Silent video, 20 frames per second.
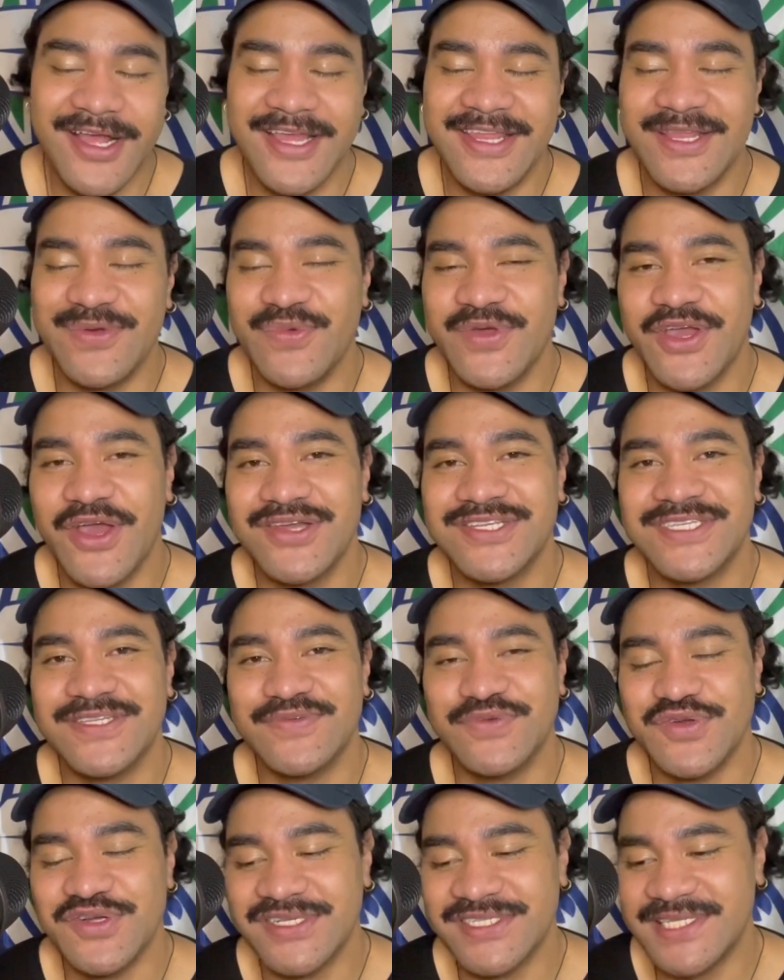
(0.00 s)
And then we go to the
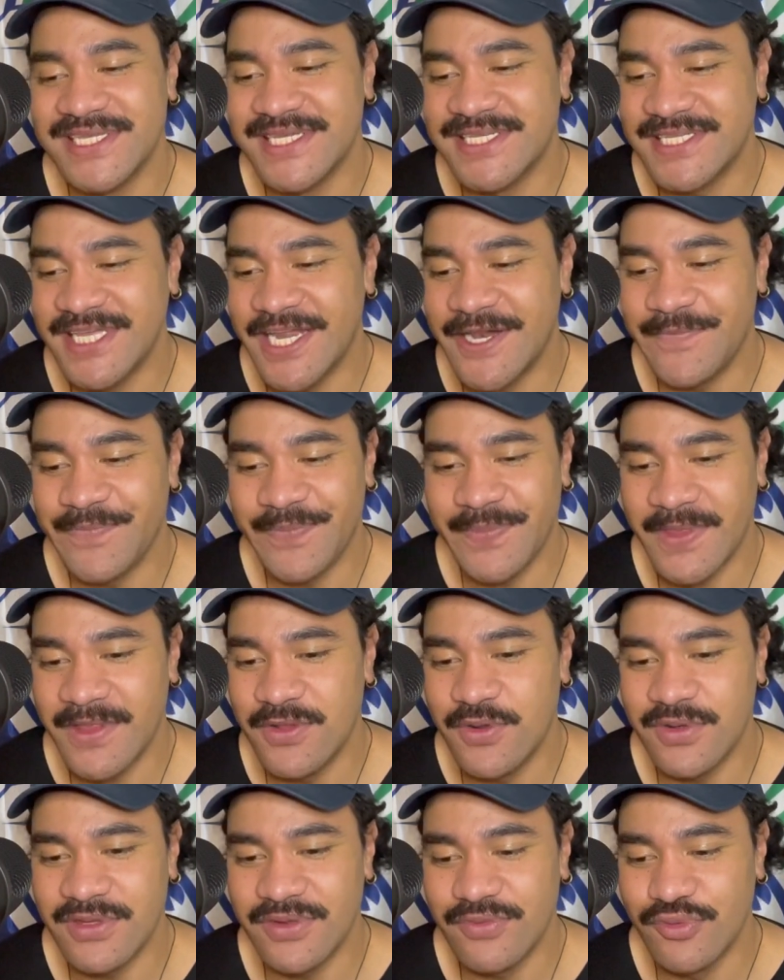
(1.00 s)
Roosters. And
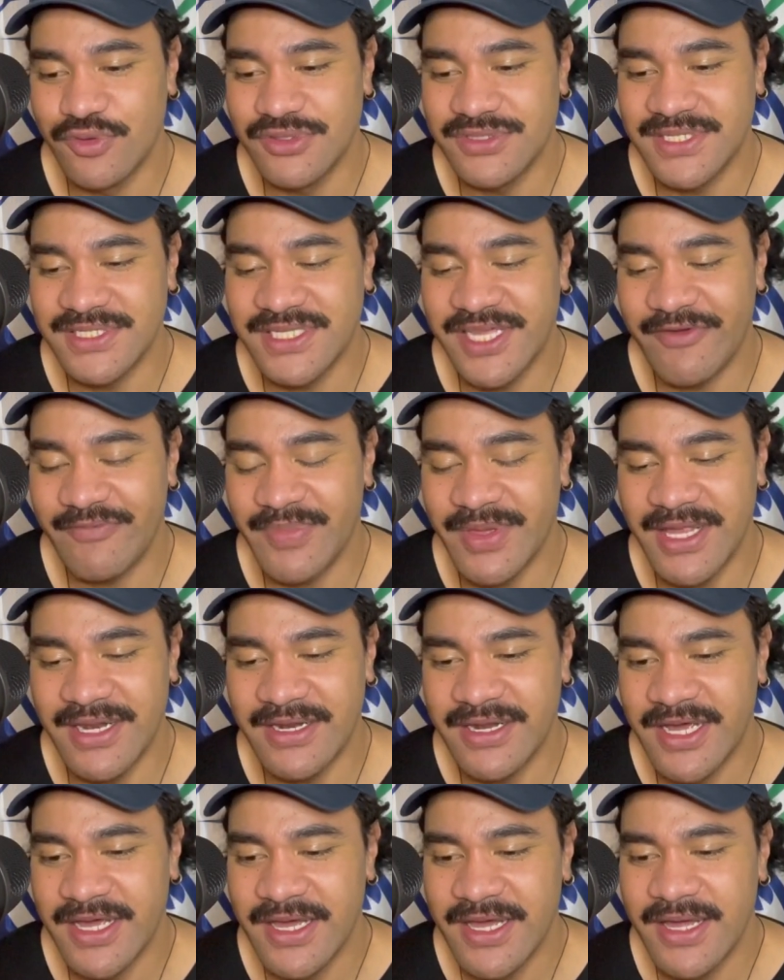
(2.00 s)
look, the Roosters have
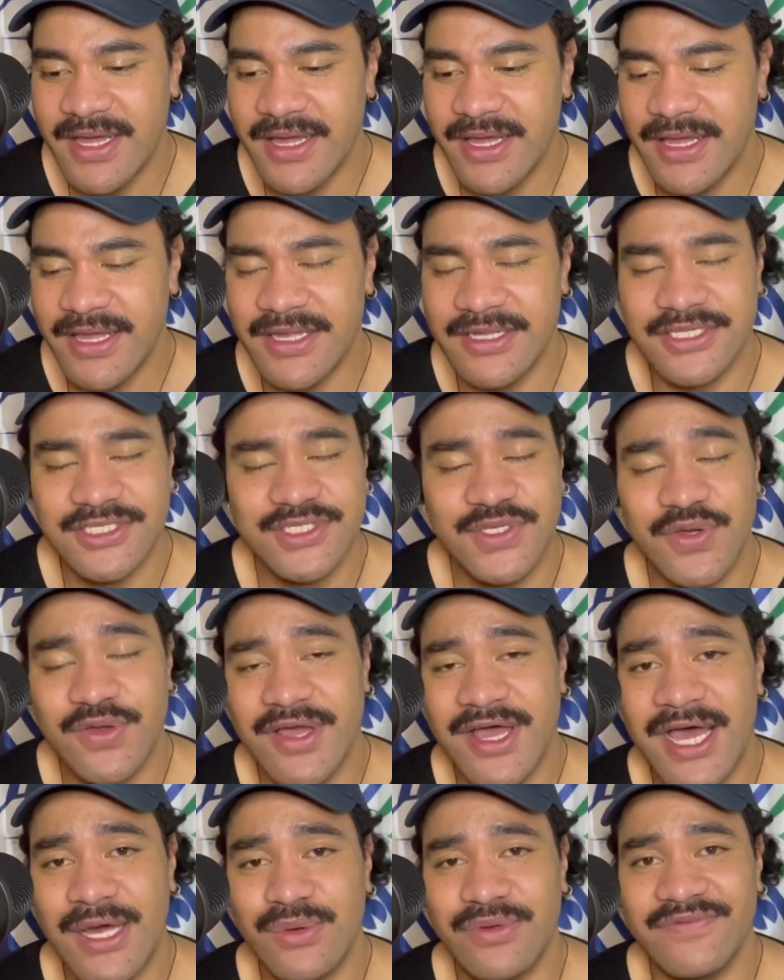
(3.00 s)
been hit so
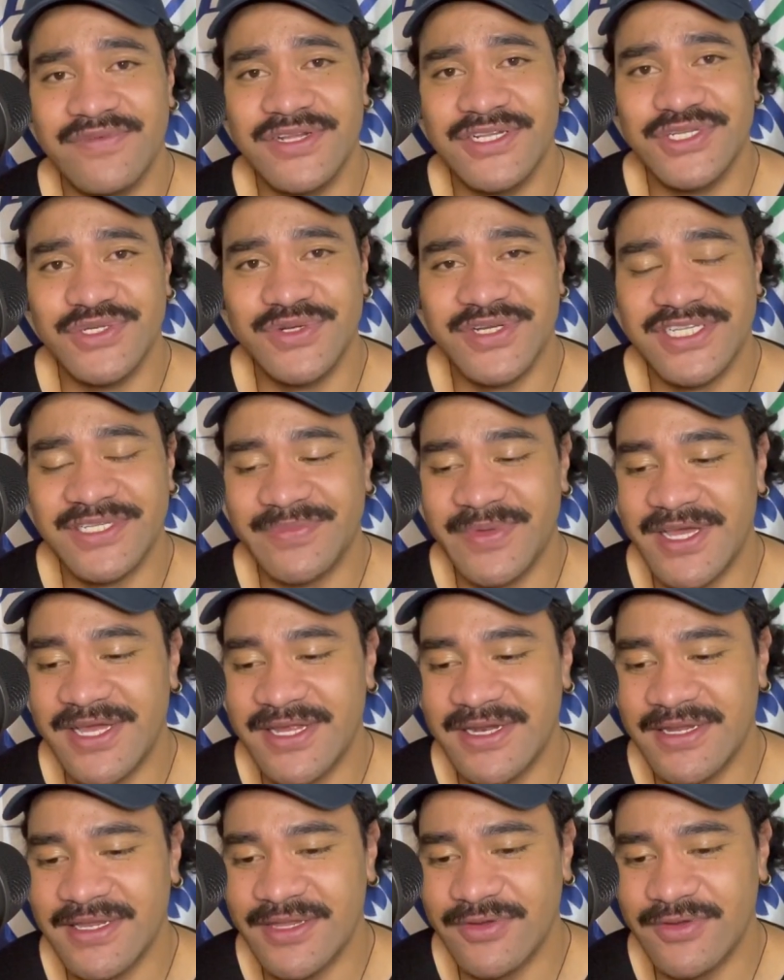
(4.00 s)
hard with injuries, man.